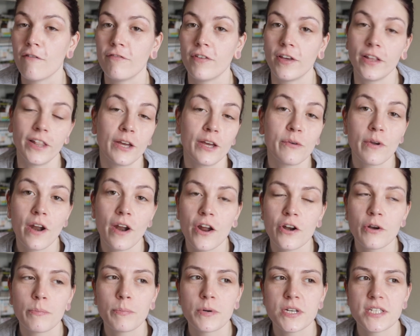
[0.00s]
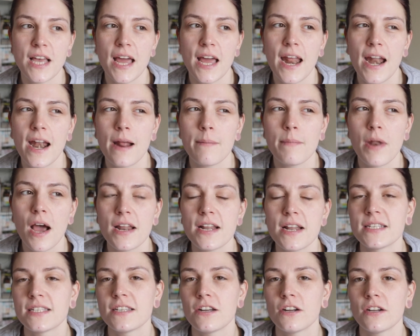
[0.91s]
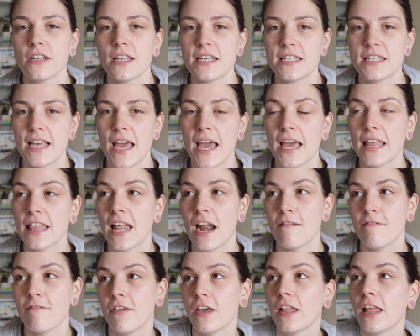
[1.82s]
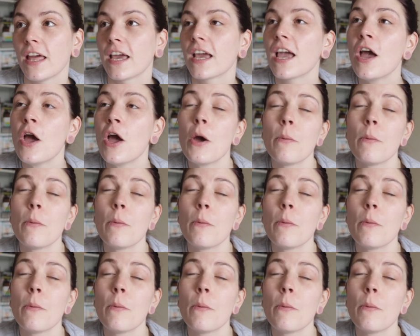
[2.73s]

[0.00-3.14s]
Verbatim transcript: feeling 100% and I'm not necessarily saying that I'm feeling